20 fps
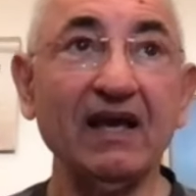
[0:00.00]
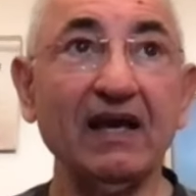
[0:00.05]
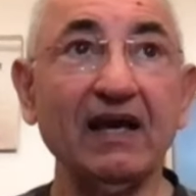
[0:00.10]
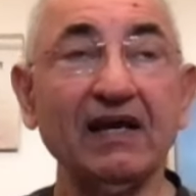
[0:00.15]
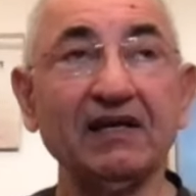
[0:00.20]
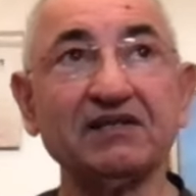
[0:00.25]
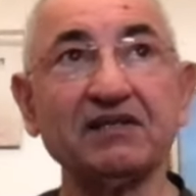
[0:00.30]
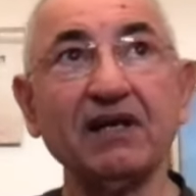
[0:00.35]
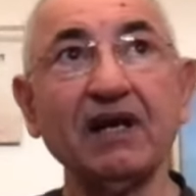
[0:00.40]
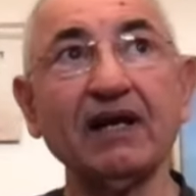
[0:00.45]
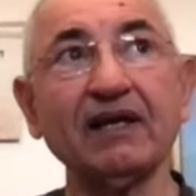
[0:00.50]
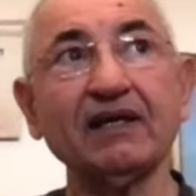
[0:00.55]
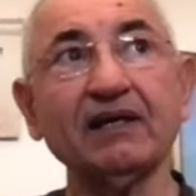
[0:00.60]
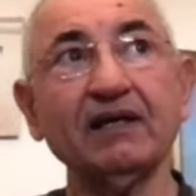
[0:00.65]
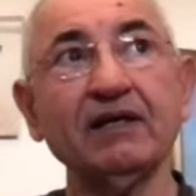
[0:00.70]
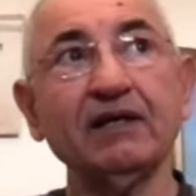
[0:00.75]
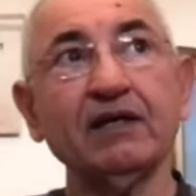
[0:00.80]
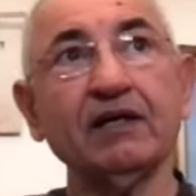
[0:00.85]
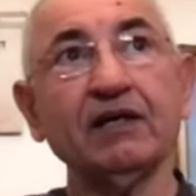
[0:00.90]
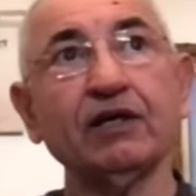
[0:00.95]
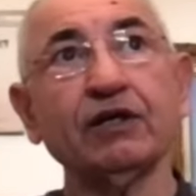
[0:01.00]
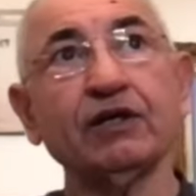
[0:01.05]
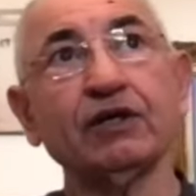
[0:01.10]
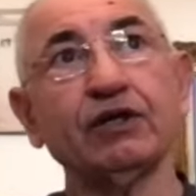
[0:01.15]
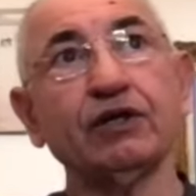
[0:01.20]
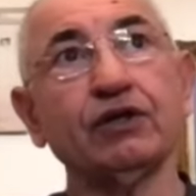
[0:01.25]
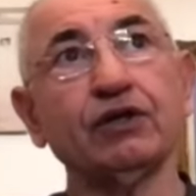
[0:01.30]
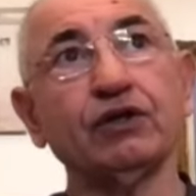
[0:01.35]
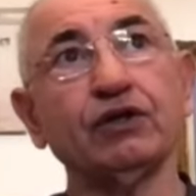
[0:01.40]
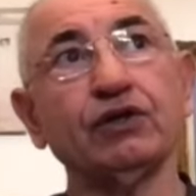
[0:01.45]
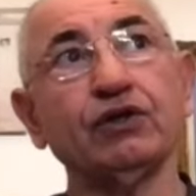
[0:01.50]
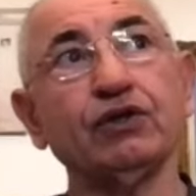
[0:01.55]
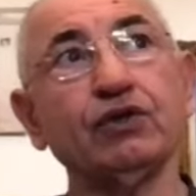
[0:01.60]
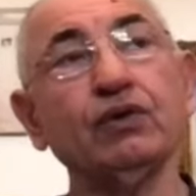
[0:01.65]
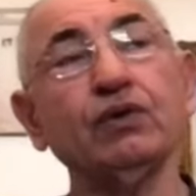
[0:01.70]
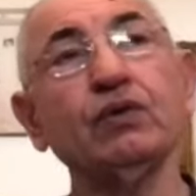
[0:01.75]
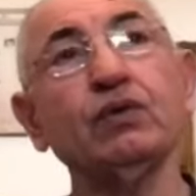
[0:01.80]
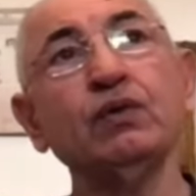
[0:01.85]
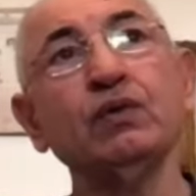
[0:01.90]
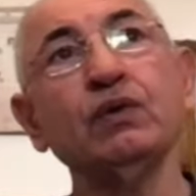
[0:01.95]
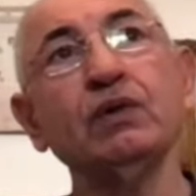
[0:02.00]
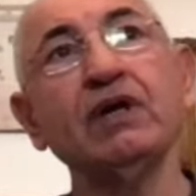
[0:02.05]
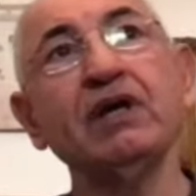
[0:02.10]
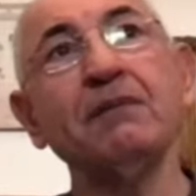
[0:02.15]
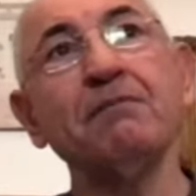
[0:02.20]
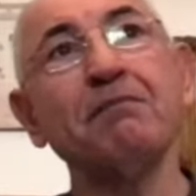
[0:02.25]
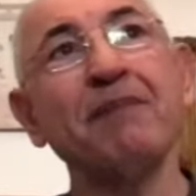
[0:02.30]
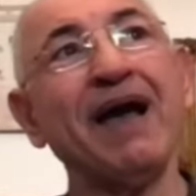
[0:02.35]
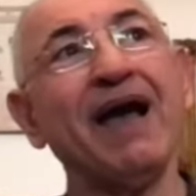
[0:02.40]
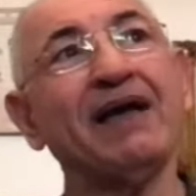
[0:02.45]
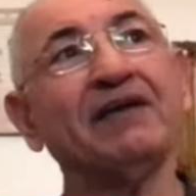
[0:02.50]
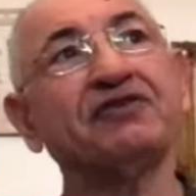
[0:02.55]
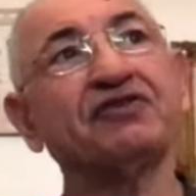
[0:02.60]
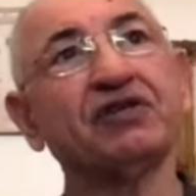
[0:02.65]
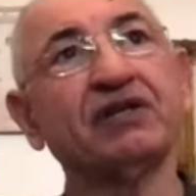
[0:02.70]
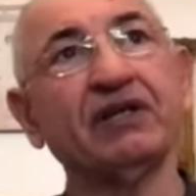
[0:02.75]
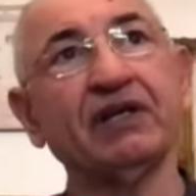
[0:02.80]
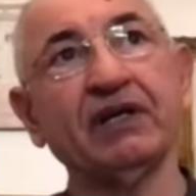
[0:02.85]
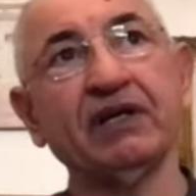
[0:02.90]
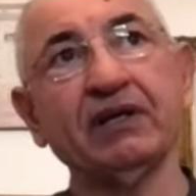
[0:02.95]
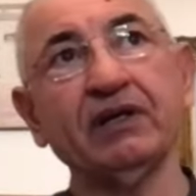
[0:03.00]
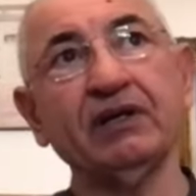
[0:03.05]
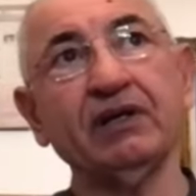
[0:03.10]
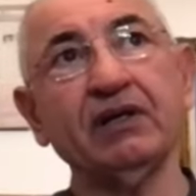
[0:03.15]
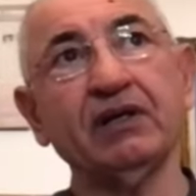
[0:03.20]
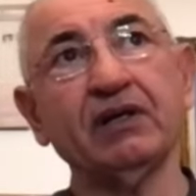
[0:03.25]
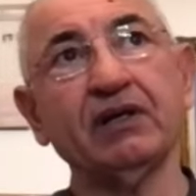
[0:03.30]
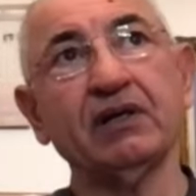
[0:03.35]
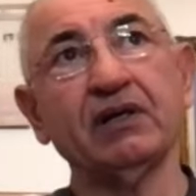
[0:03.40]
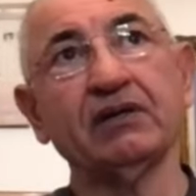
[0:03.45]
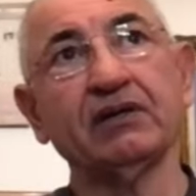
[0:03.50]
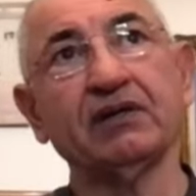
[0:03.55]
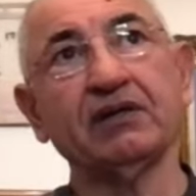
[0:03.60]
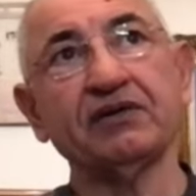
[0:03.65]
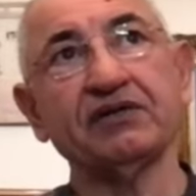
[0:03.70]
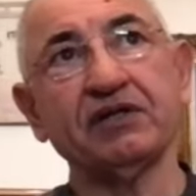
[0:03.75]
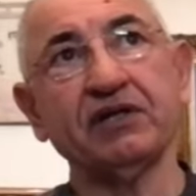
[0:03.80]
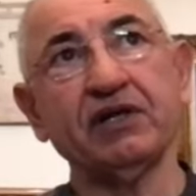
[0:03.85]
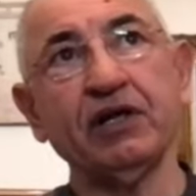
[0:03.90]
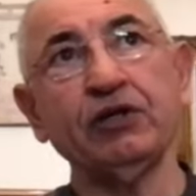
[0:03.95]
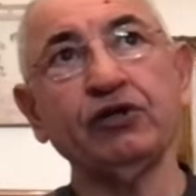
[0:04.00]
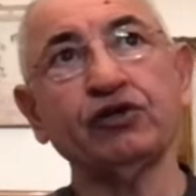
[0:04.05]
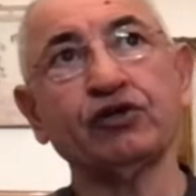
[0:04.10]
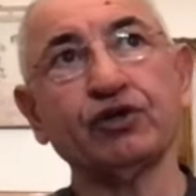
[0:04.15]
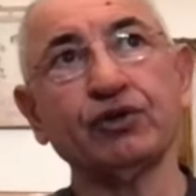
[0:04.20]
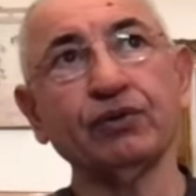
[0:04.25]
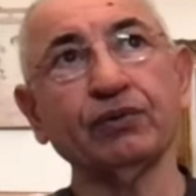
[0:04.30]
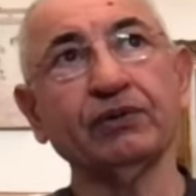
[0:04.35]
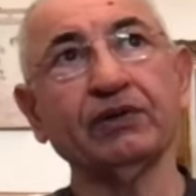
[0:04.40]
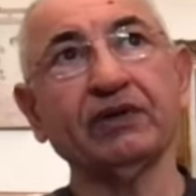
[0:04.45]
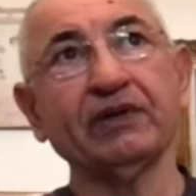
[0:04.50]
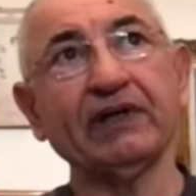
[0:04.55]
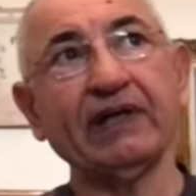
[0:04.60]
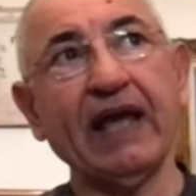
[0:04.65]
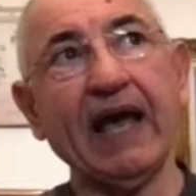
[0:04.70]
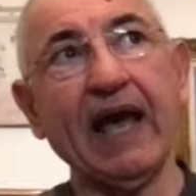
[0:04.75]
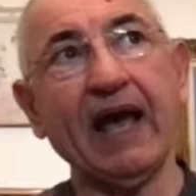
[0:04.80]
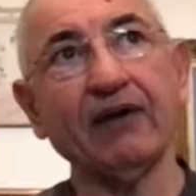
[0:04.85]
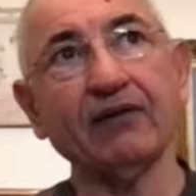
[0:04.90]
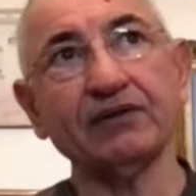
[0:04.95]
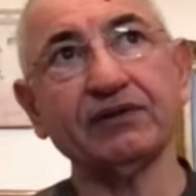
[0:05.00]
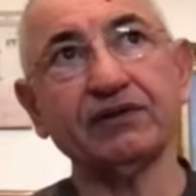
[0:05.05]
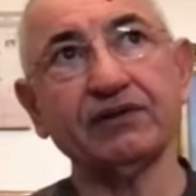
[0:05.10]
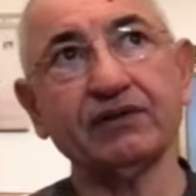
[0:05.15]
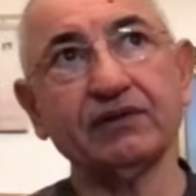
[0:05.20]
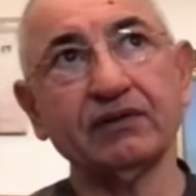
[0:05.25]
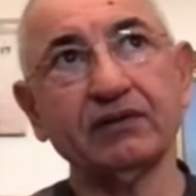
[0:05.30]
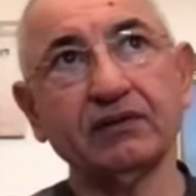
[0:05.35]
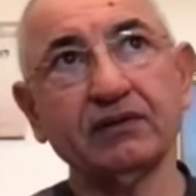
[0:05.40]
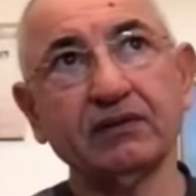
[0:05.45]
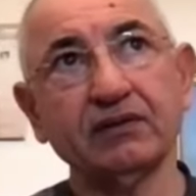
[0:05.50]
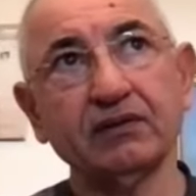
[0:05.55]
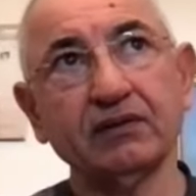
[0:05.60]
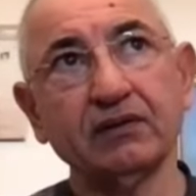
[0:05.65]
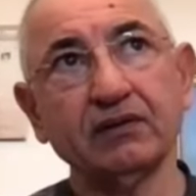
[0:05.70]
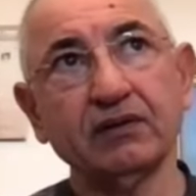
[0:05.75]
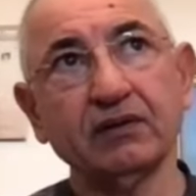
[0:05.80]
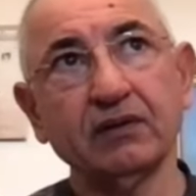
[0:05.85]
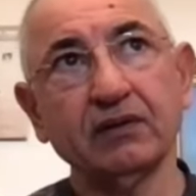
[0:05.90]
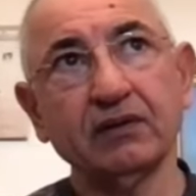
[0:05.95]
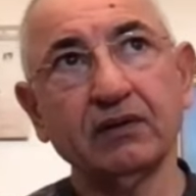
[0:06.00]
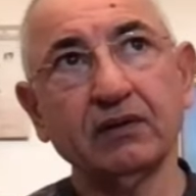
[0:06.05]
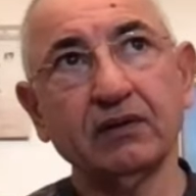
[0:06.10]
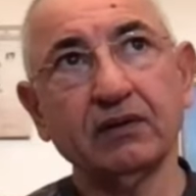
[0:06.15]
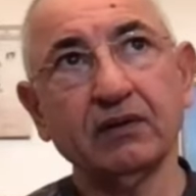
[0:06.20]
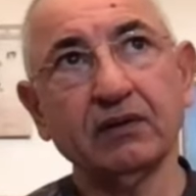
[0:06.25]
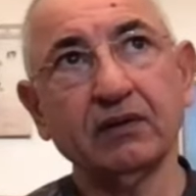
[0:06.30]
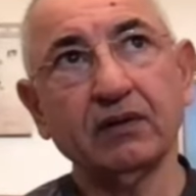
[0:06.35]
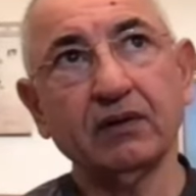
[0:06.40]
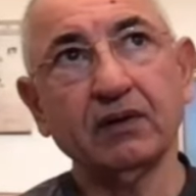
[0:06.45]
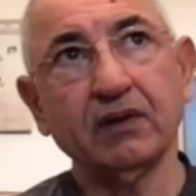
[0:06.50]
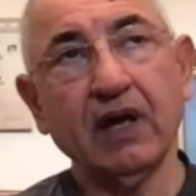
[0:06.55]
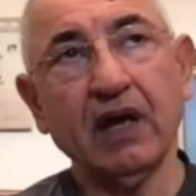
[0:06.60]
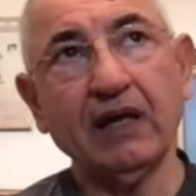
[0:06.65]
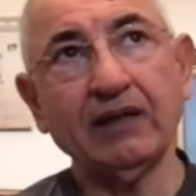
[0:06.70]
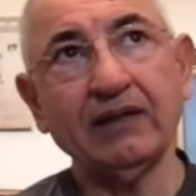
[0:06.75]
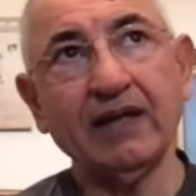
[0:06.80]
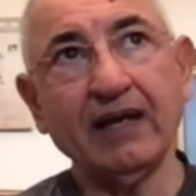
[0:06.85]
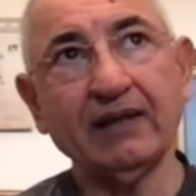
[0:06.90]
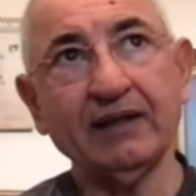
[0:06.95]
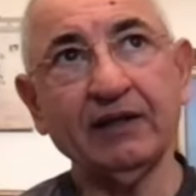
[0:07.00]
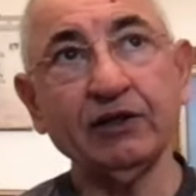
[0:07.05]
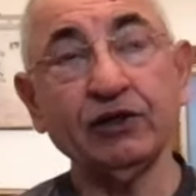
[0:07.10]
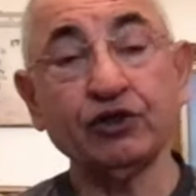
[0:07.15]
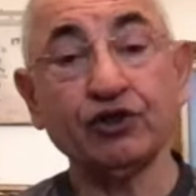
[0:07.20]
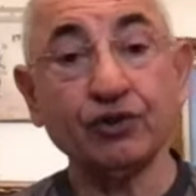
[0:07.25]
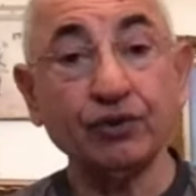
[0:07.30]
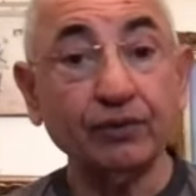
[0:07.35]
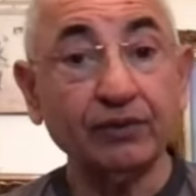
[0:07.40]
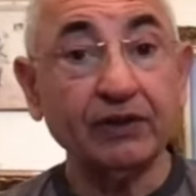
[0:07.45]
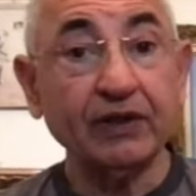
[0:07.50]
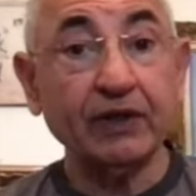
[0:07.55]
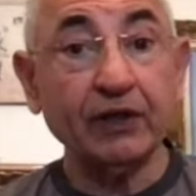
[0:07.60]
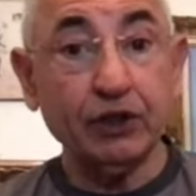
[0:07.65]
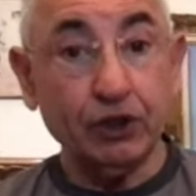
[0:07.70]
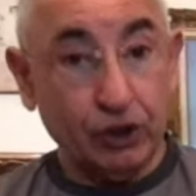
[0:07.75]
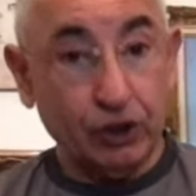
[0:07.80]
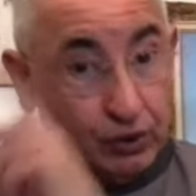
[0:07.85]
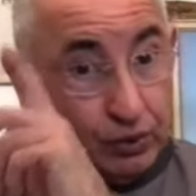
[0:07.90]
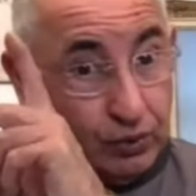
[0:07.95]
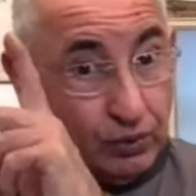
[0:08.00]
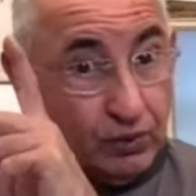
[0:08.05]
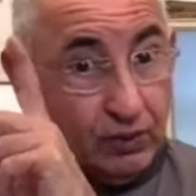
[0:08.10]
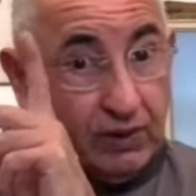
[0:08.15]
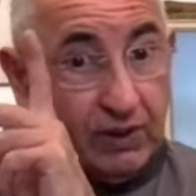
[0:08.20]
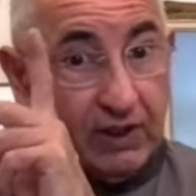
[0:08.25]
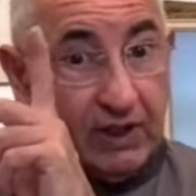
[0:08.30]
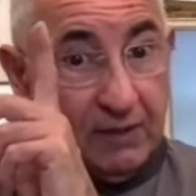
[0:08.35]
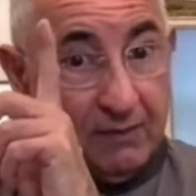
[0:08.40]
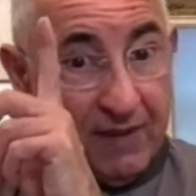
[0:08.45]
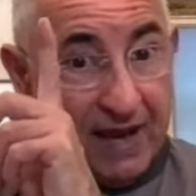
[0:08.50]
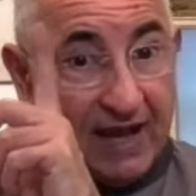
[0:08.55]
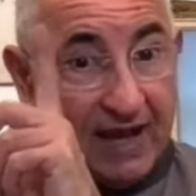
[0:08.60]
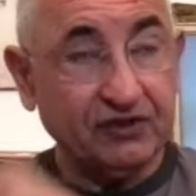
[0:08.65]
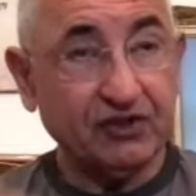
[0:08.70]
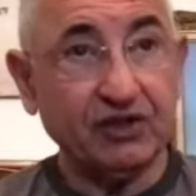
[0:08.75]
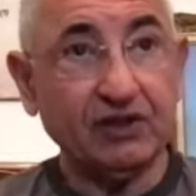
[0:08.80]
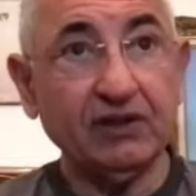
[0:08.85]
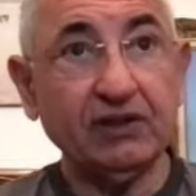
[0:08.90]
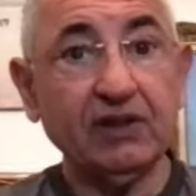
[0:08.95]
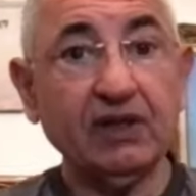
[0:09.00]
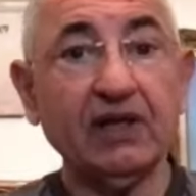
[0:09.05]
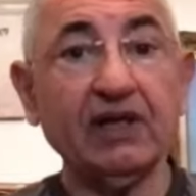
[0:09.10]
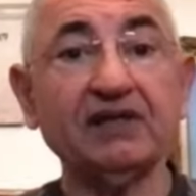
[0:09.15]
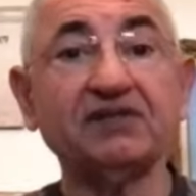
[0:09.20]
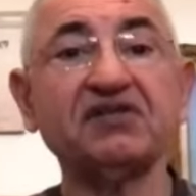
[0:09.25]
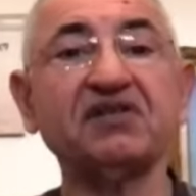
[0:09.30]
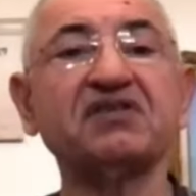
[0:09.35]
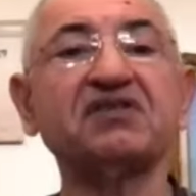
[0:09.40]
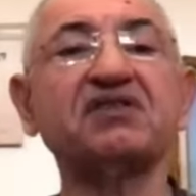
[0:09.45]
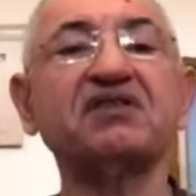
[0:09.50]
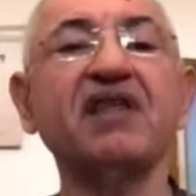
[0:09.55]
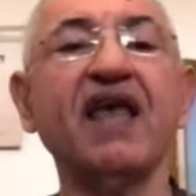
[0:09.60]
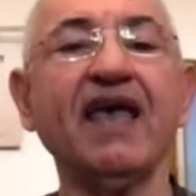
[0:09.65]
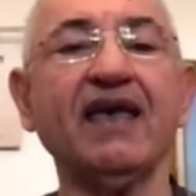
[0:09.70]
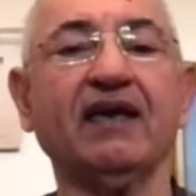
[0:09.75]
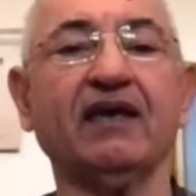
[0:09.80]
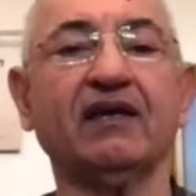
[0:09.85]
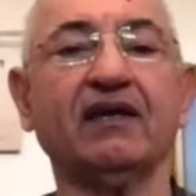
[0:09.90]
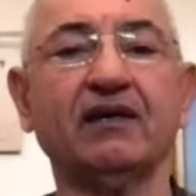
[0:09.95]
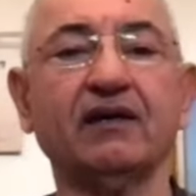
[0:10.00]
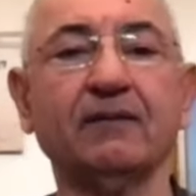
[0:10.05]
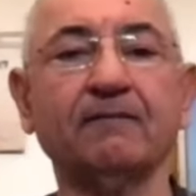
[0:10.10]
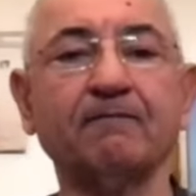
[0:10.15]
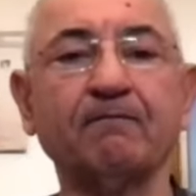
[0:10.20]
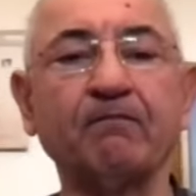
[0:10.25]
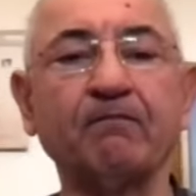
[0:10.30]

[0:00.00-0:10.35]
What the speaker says: It's like you imagining there's an intruder in the house. And that intruder, you imagine it's a snake.